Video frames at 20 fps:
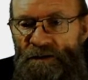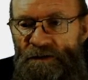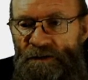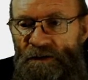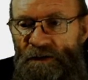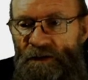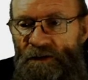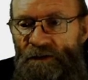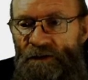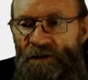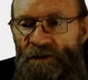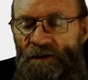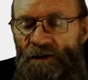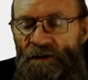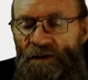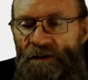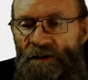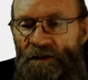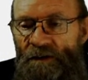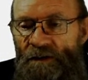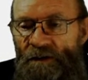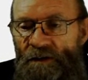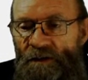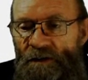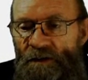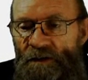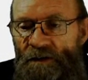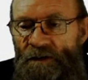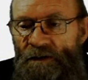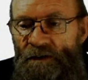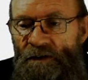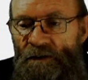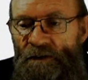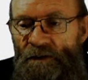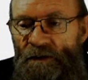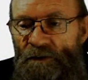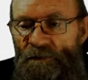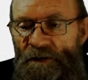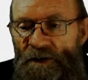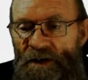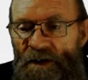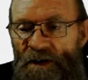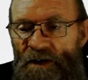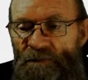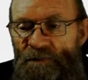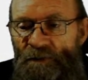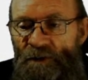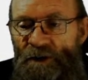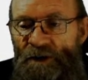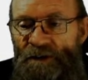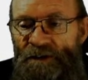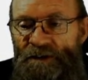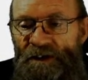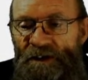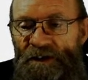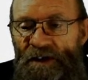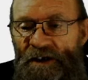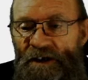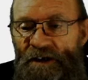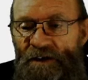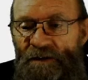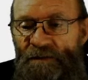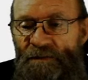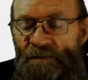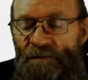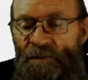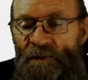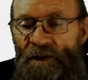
So we have got a